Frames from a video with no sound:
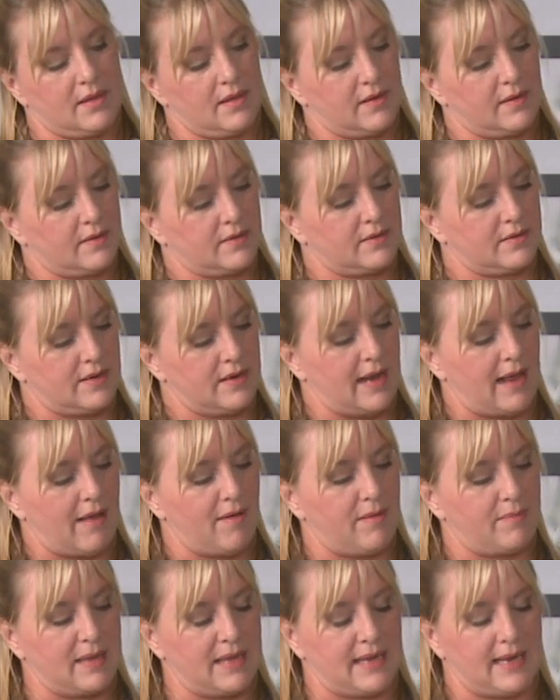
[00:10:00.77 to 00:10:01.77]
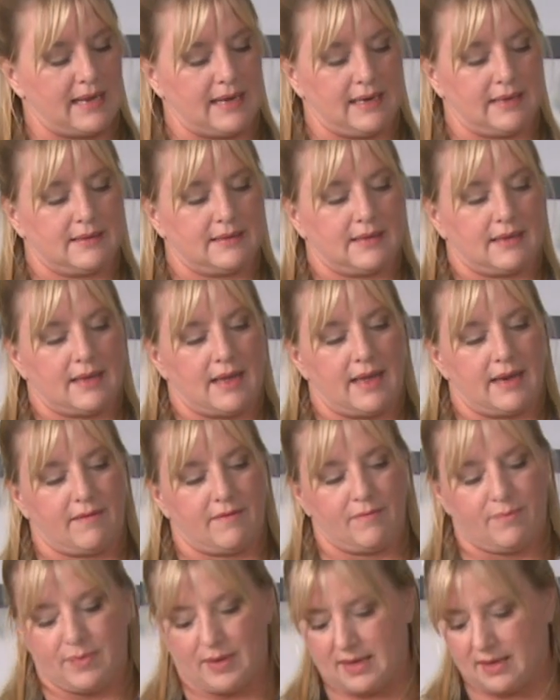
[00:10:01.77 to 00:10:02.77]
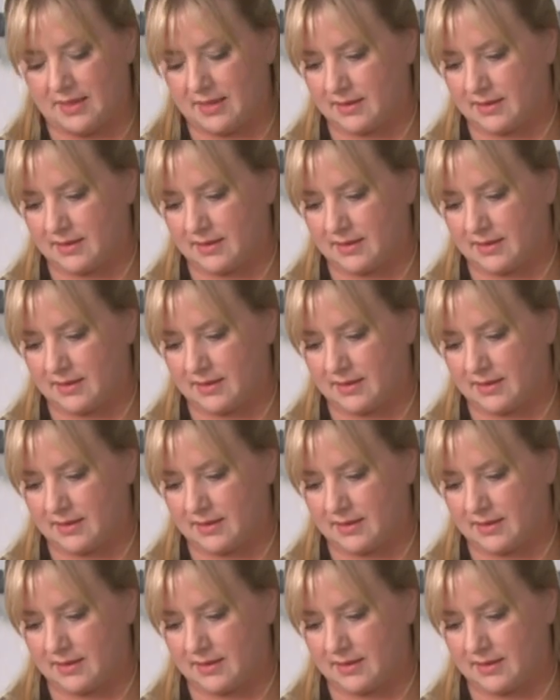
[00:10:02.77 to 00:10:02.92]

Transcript: So now I'm getting to kind of be